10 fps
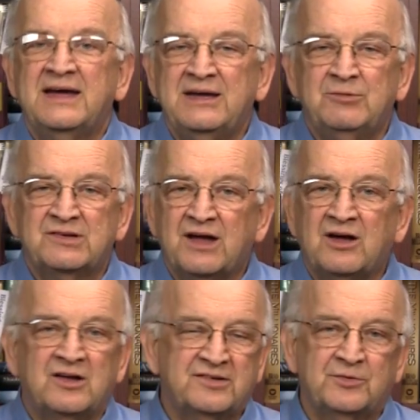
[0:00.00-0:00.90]
He was
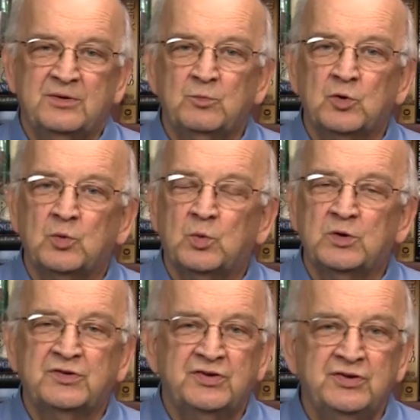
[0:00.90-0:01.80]
also in World
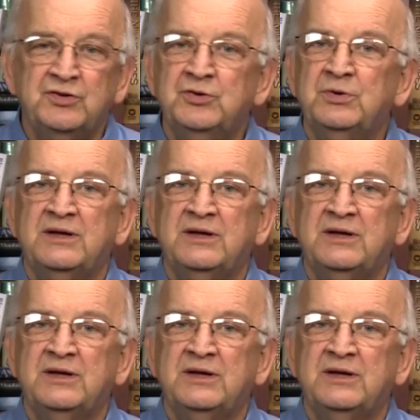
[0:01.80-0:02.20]
War II.